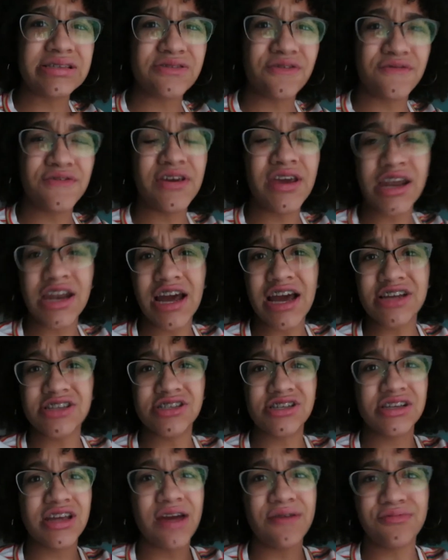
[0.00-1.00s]
Sophia and I
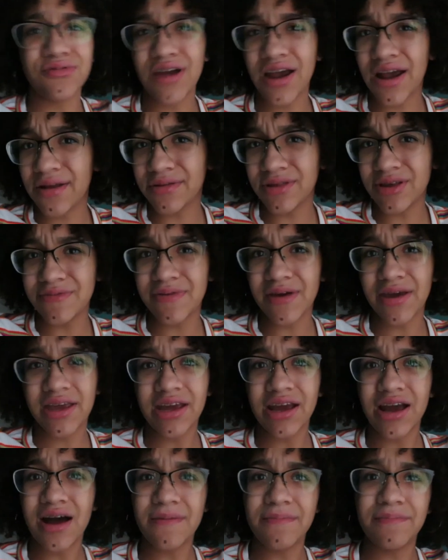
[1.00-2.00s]
just kept randomly
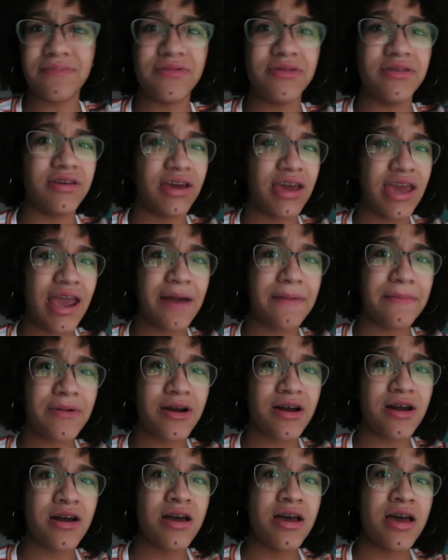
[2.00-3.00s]
picking up the
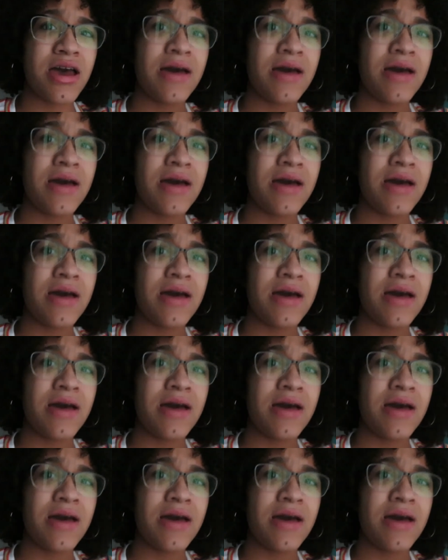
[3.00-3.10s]
camera.